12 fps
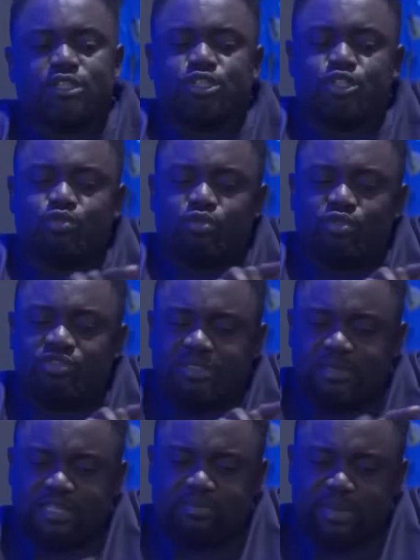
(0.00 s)
you lose the
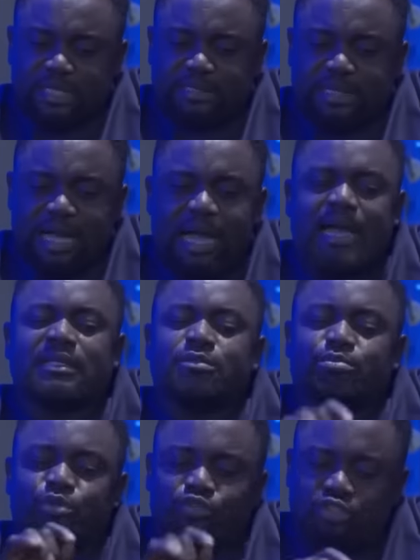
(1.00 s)
respect and the
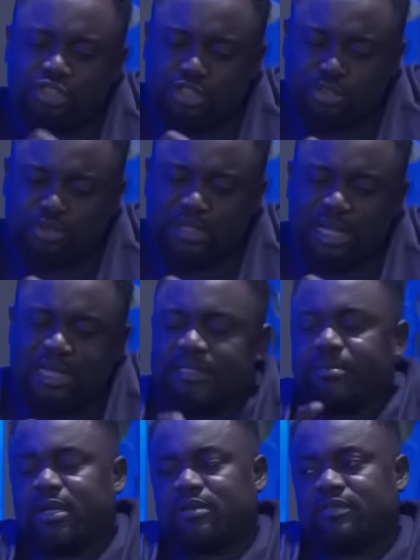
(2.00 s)
position as the
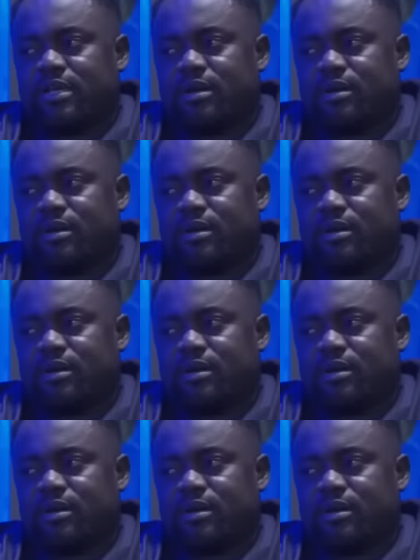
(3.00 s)
man of the